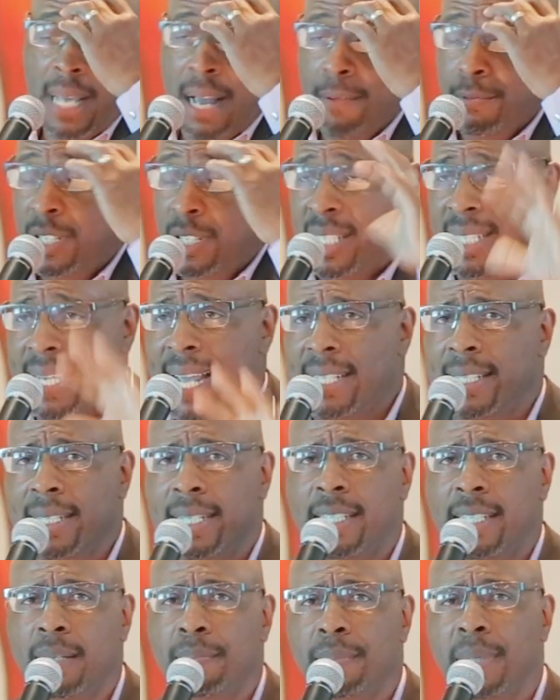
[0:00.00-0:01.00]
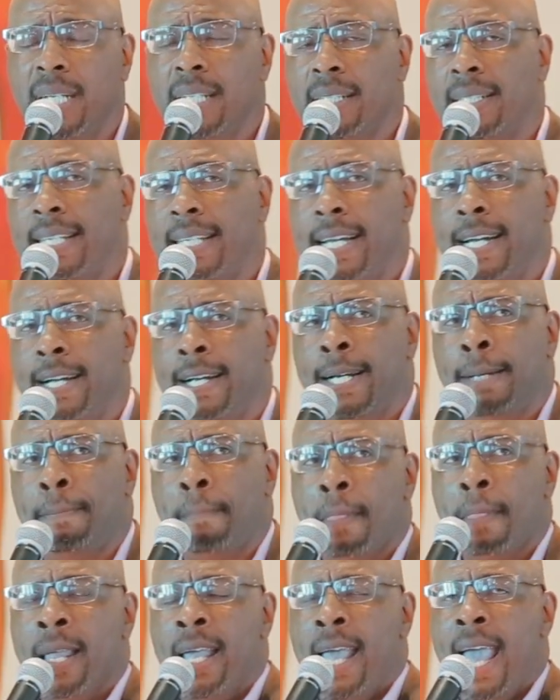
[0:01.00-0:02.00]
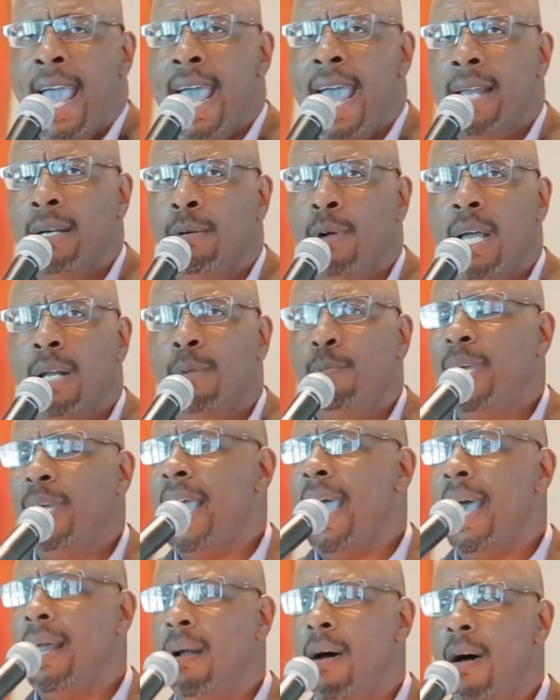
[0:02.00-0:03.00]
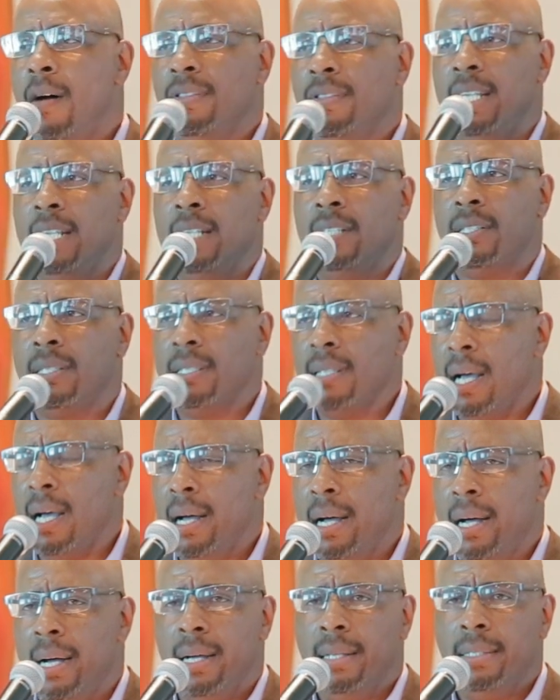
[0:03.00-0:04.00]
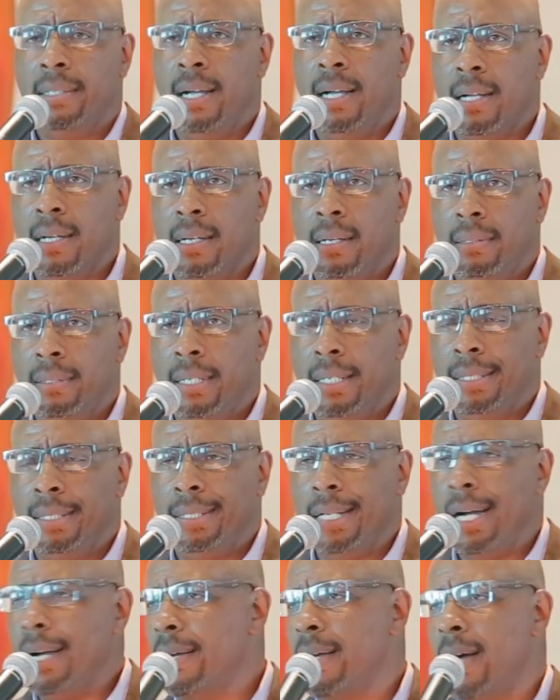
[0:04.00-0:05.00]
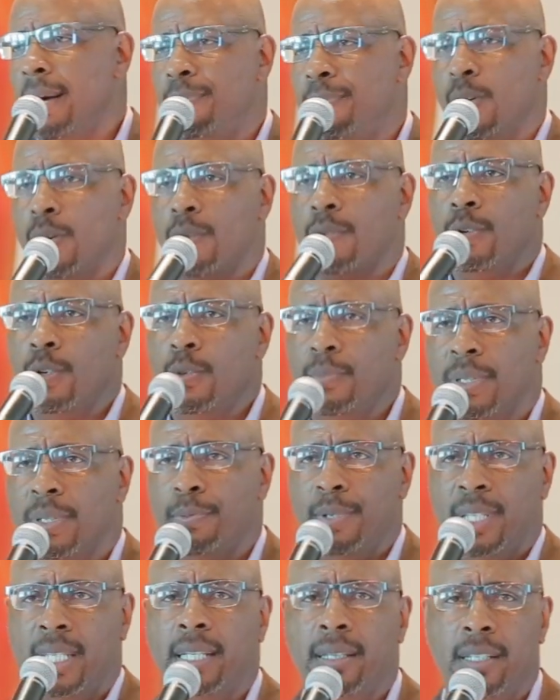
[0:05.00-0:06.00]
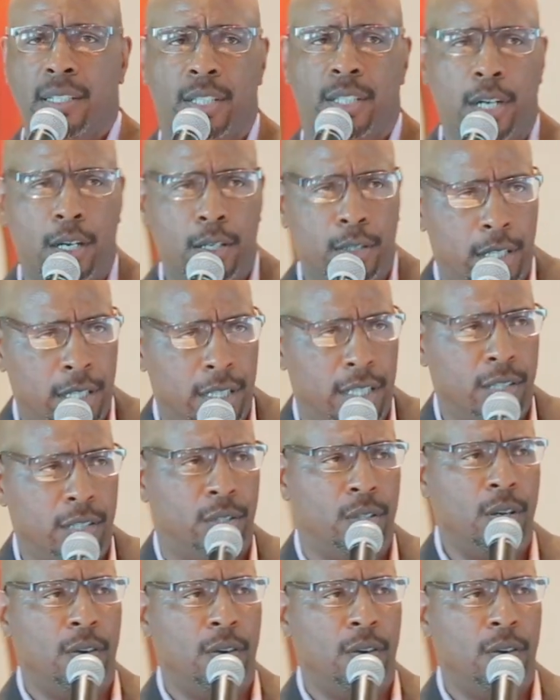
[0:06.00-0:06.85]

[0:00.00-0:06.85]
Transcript: I was stationed in the military and, and we had all these uh, uh young, young couple groups within the churches and